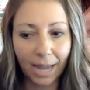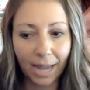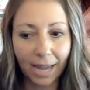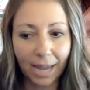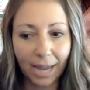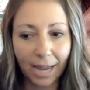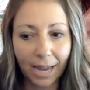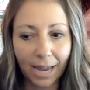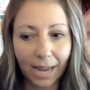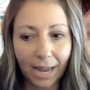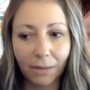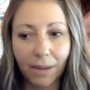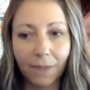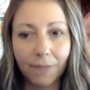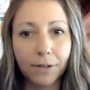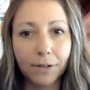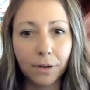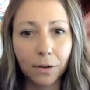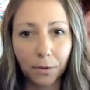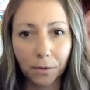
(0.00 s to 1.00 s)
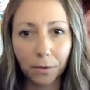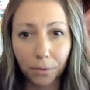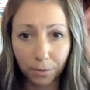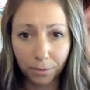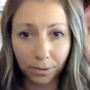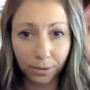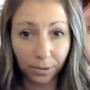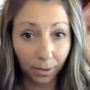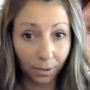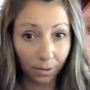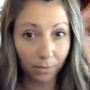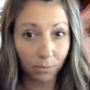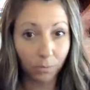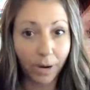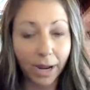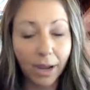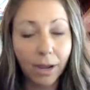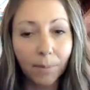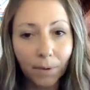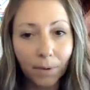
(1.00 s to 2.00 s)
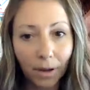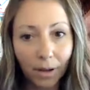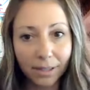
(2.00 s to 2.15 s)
I hate that we have to go through certain wake up